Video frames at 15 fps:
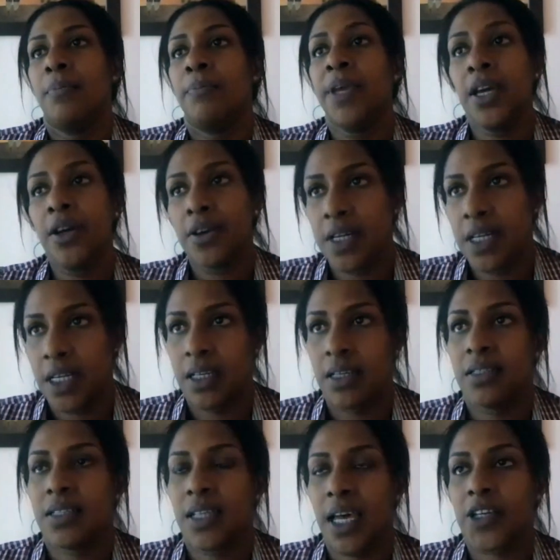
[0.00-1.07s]
bigger
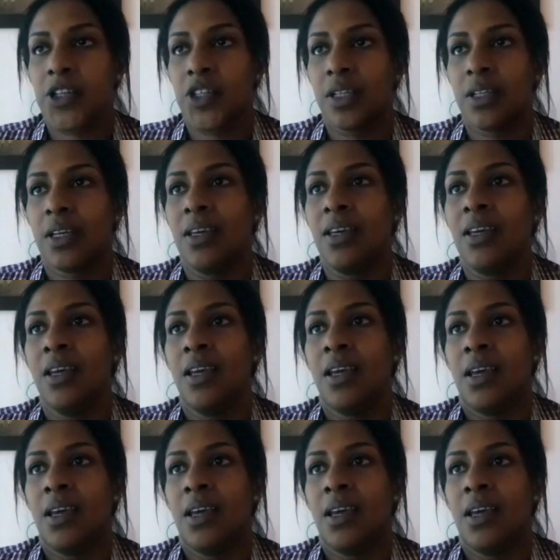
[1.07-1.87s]
needs actually,